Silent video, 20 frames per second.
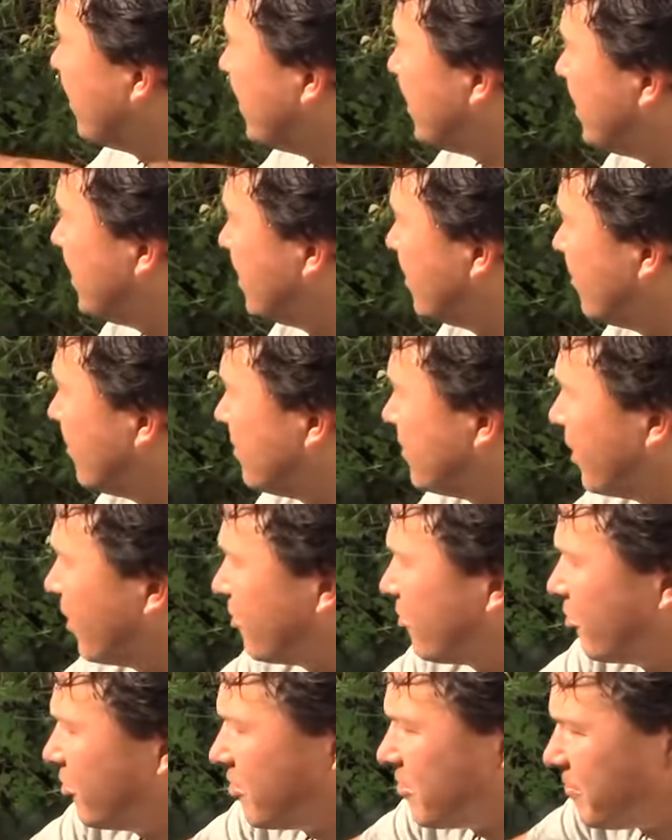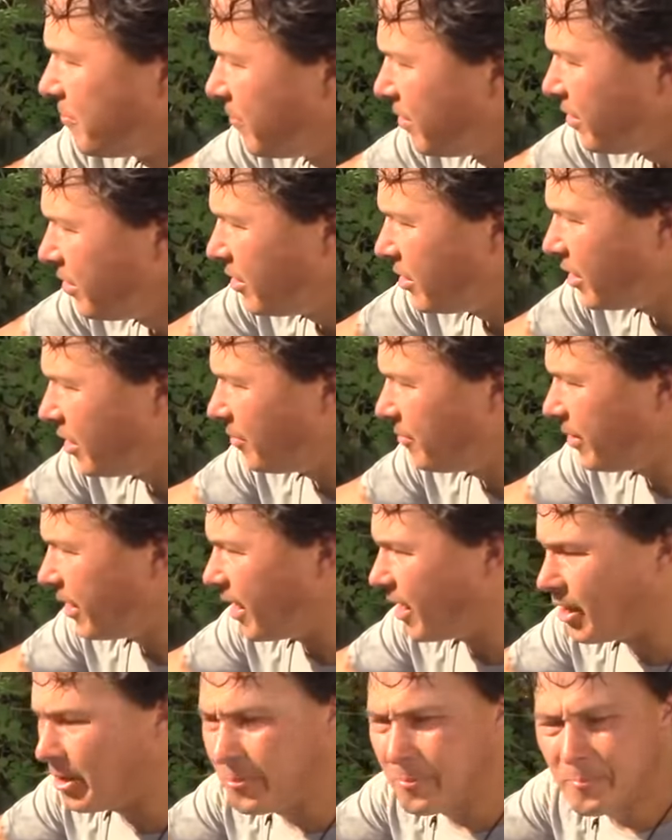the heat of the desert
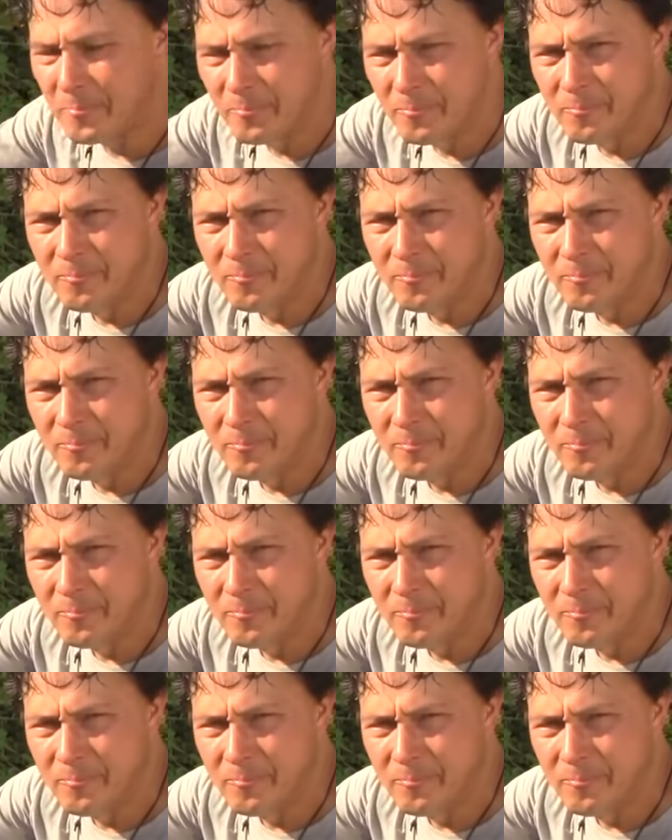now,